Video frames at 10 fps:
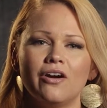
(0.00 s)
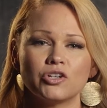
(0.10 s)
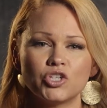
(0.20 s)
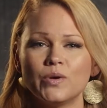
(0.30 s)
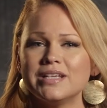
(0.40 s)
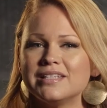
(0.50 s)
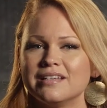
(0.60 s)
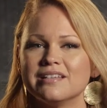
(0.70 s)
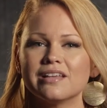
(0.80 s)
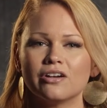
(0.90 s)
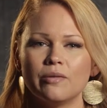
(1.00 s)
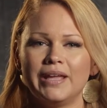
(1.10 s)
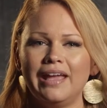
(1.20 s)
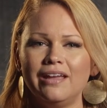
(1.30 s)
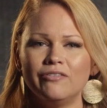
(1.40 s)
our choices and our
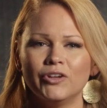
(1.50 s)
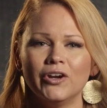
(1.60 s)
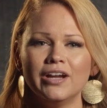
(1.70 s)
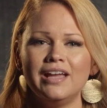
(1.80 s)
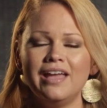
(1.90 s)
behavior.